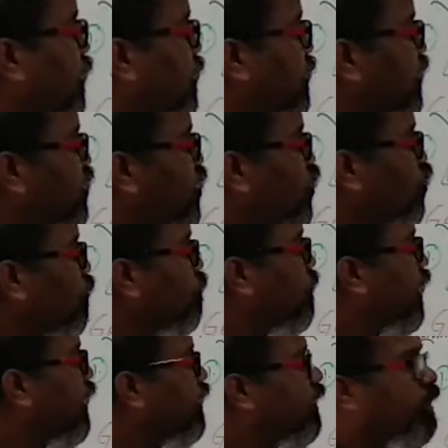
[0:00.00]
test tube
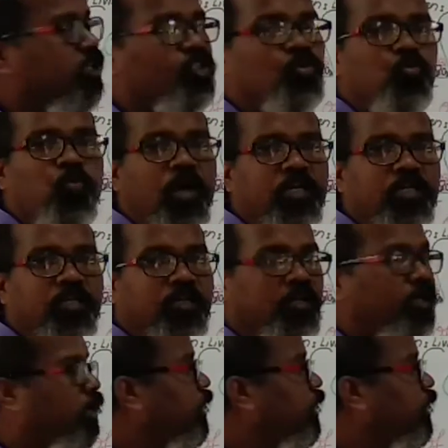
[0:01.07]
contains water.